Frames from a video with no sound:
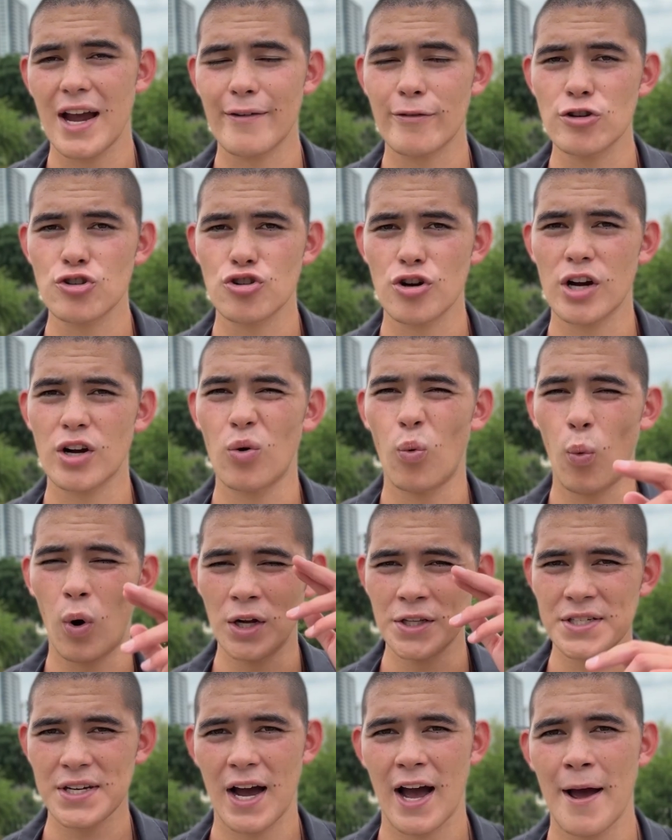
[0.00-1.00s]
every trick
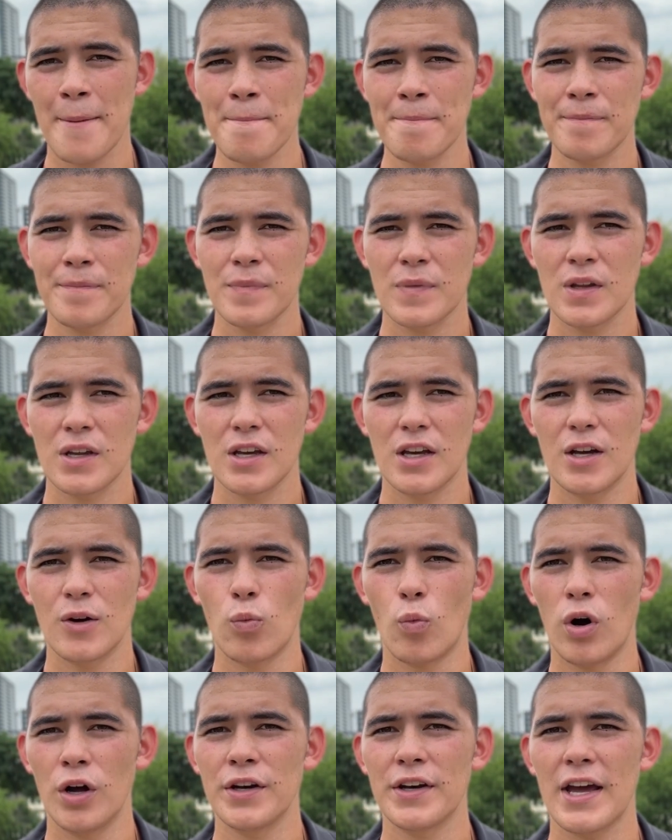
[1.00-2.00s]
one time
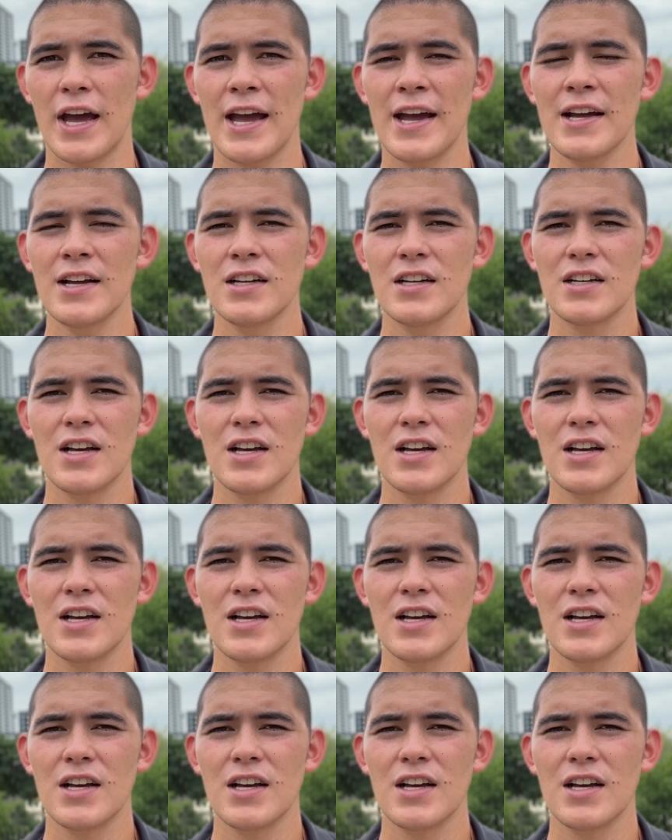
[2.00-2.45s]
in one day,